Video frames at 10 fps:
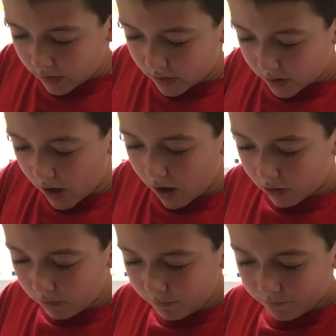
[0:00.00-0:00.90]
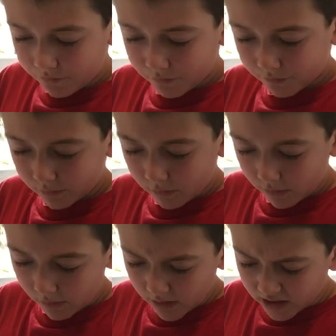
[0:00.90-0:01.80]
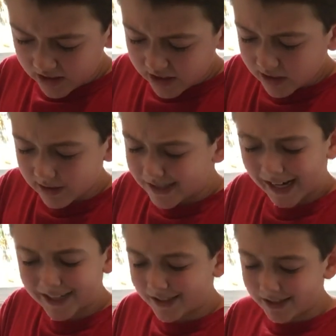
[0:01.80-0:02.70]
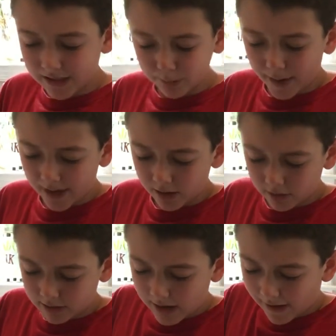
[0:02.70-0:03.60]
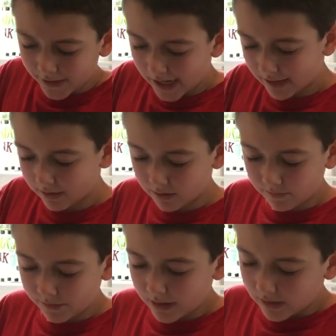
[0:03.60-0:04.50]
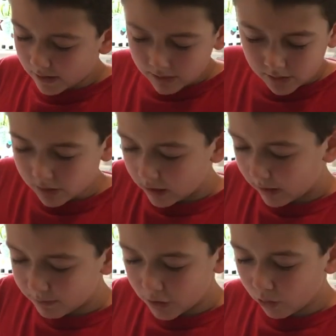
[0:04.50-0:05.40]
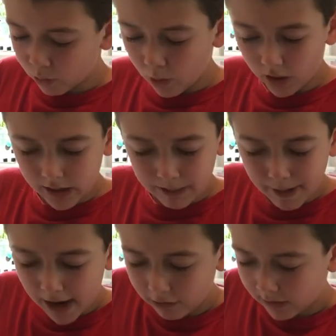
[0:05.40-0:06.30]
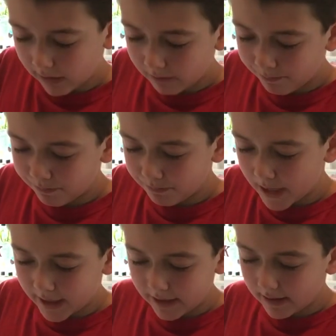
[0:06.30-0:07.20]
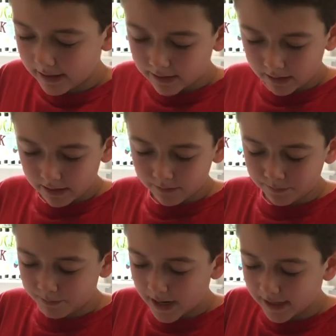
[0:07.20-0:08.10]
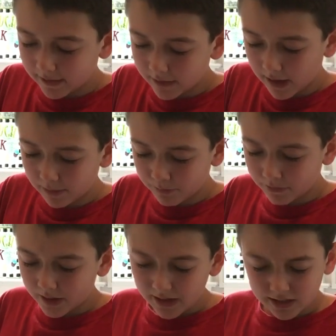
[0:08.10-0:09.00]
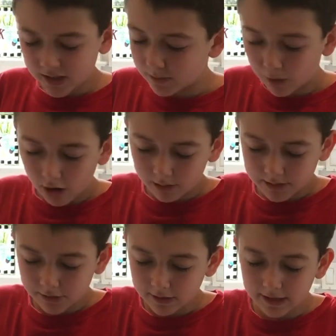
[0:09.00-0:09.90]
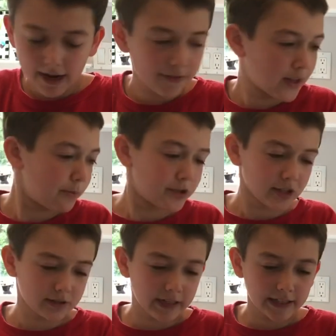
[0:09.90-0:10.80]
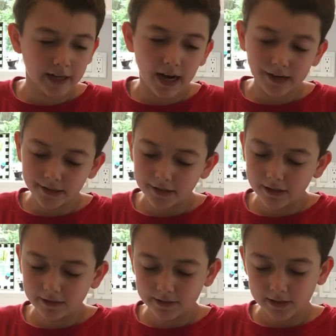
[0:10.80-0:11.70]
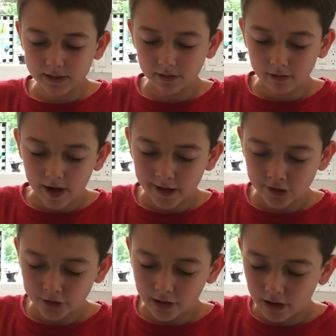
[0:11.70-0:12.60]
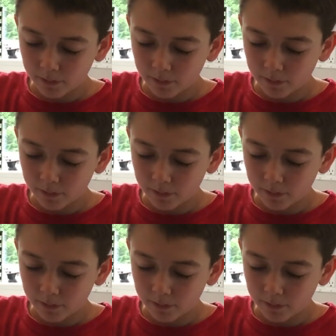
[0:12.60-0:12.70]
So, just diced tomatoes, not that, don't worry about making them as small as you can get them, just like the onion and the cilantro.